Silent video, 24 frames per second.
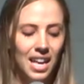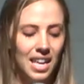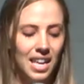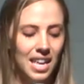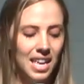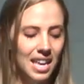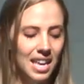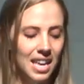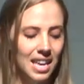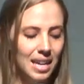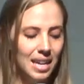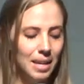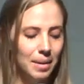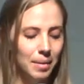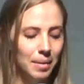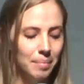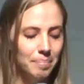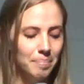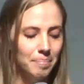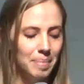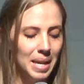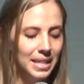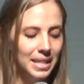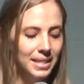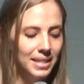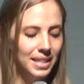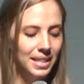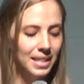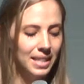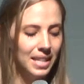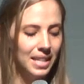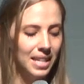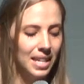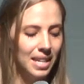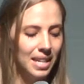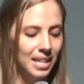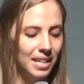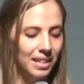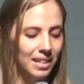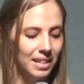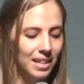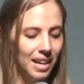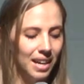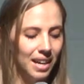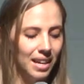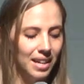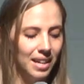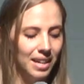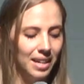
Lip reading: he basically